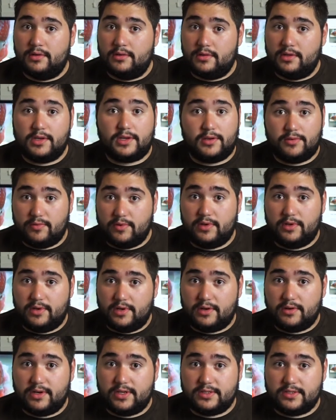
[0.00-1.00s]
They get really
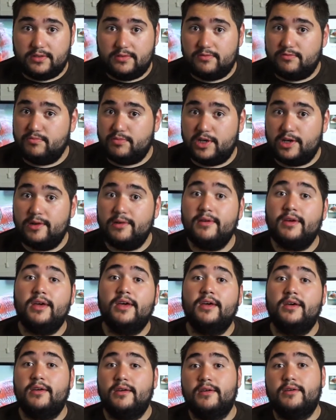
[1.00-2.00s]
aggressive, but
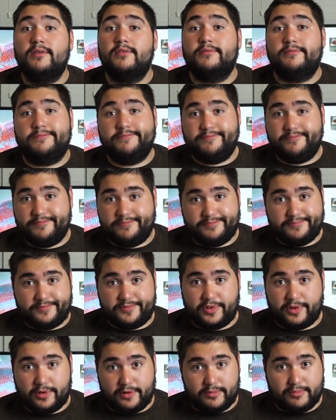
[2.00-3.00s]

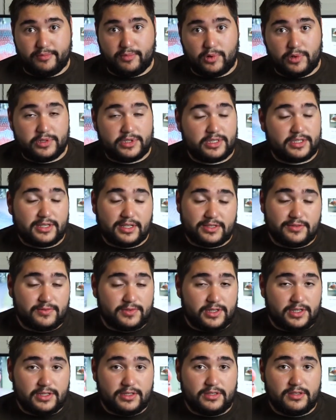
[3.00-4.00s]
for more successful
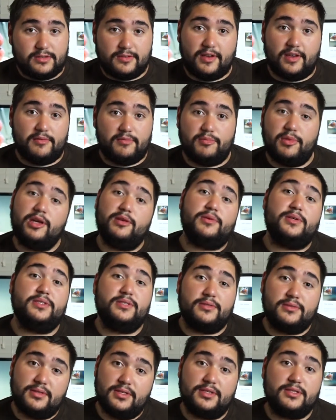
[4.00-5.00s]
chances of having
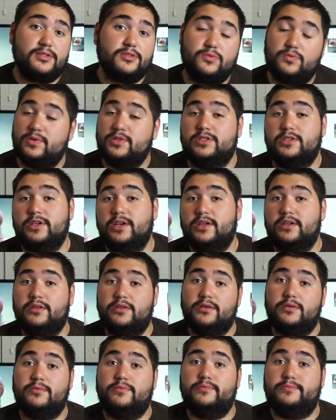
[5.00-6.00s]
babies, this is what you got to
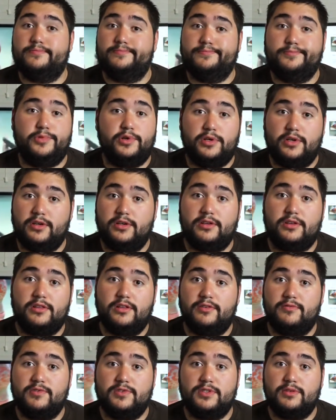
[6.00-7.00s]
do. Put on a
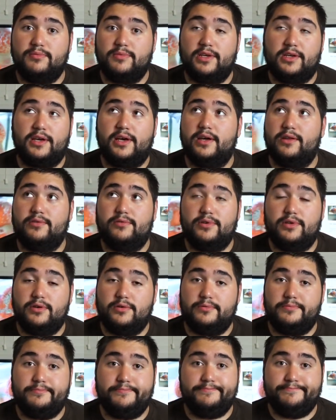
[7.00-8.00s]
glove or something, I don't
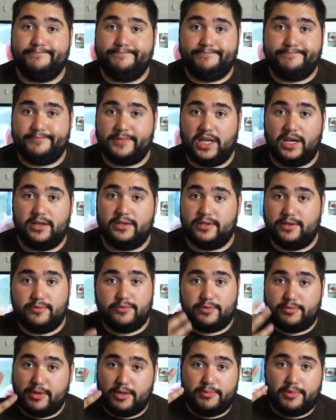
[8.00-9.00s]
know. I did it
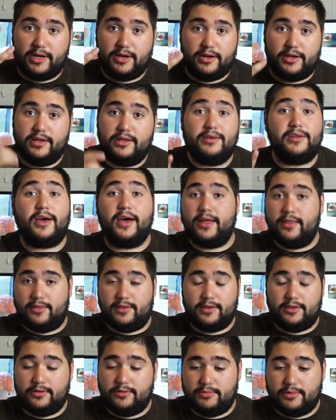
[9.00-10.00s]
with my bare hand. I
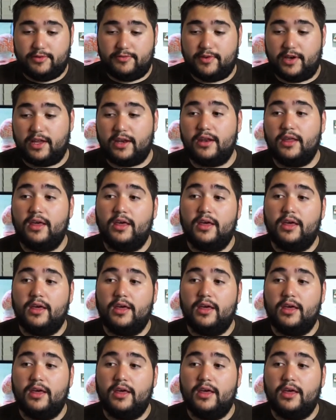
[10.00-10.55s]
think you'll be fine.